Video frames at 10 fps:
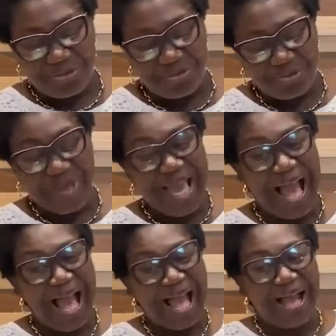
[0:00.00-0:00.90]
We
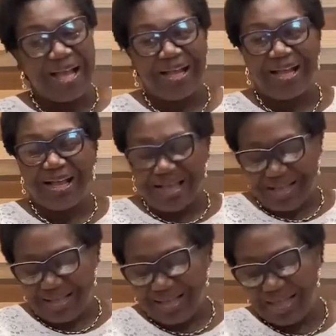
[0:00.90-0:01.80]
have
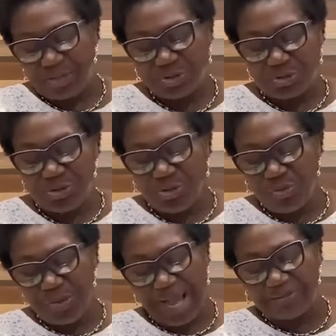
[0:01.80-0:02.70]

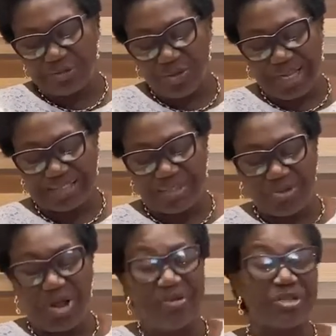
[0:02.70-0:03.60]
two
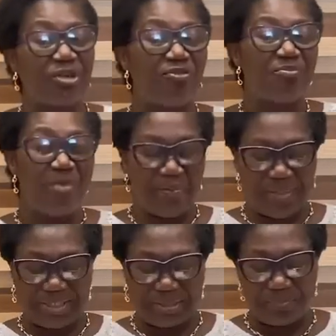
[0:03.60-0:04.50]
categories of
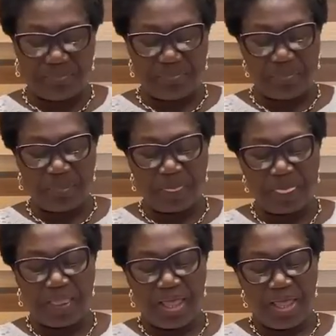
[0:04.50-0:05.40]
membership.
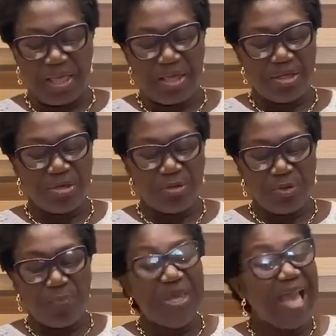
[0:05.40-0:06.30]
You
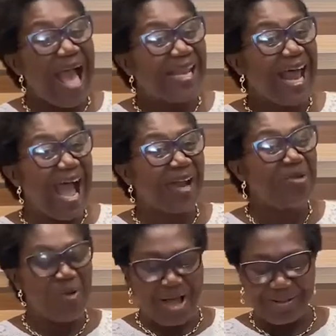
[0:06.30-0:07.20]
could be an
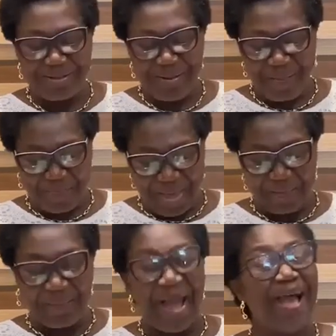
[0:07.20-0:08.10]
annual
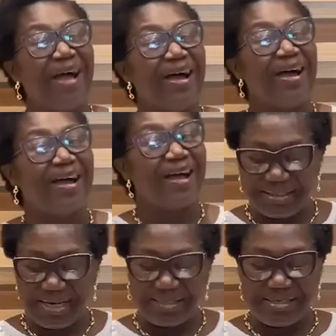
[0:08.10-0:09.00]
member,
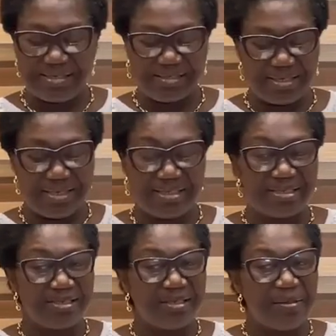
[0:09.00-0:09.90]
cedis
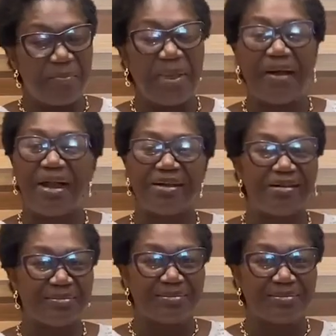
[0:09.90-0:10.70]
per annum.